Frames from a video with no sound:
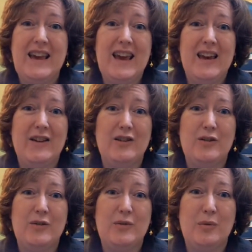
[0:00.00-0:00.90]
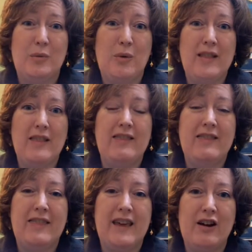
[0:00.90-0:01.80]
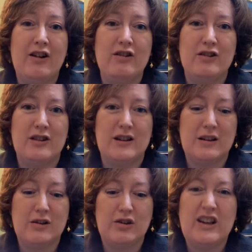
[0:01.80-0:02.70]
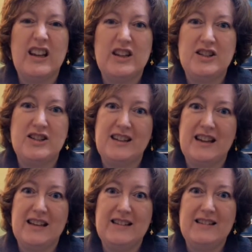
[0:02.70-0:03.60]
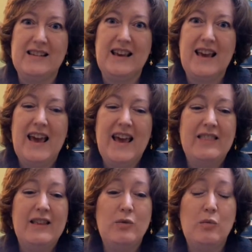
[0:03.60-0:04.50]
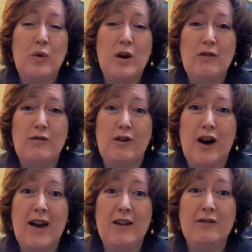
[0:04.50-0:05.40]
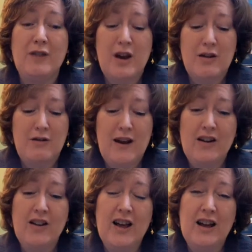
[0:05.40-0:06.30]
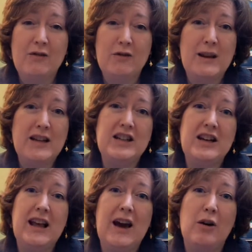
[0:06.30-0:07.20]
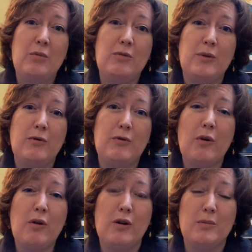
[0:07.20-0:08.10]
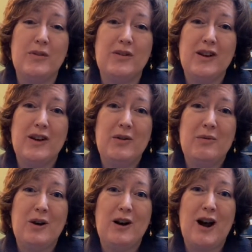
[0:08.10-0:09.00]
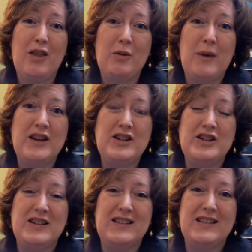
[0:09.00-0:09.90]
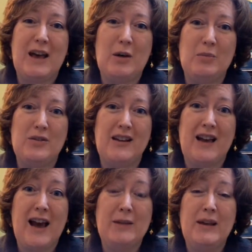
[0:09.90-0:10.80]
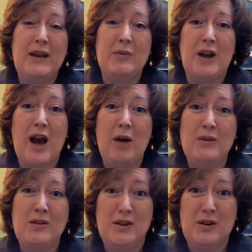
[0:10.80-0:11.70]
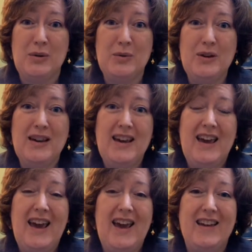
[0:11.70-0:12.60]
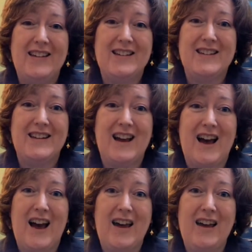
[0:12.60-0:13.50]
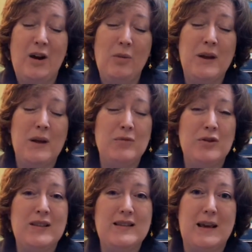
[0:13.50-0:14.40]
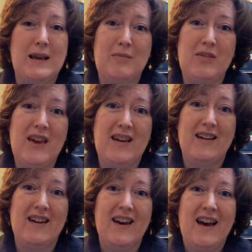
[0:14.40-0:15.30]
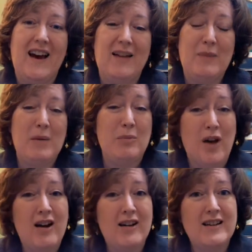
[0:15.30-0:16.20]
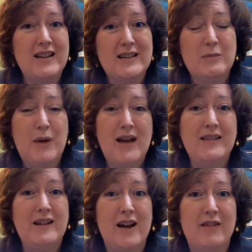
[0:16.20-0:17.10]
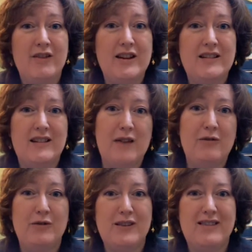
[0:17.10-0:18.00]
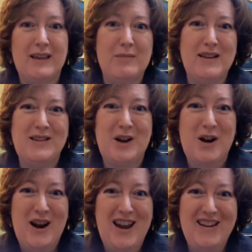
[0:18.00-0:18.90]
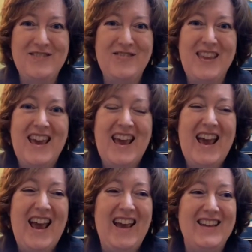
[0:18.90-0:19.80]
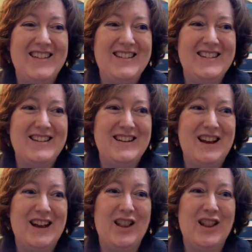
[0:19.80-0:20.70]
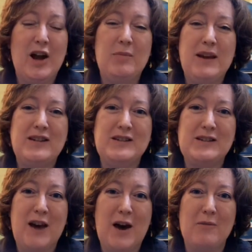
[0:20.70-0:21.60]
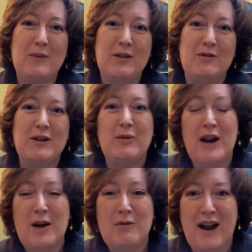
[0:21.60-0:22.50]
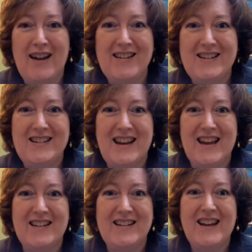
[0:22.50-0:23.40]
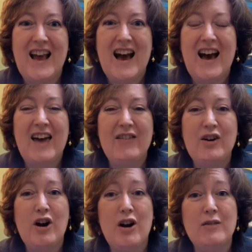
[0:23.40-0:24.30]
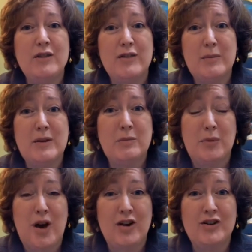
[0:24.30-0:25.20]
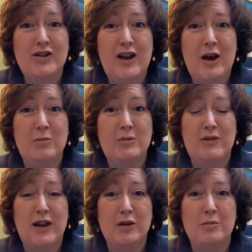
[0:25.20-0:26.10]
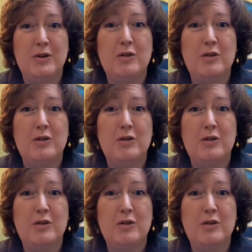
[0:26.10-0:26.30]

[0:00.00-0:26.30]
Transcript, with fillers: and what their little niche is. That's wonderful. I've found a lot of information and help from forums where other patients help guide me when I was new. And I hope that I'm doing the same thing. My blog is Brass and Ivory, Life with MS and RA. And a lot of patients come and read what I write. And I have a carnival of MS bloggers to help develop a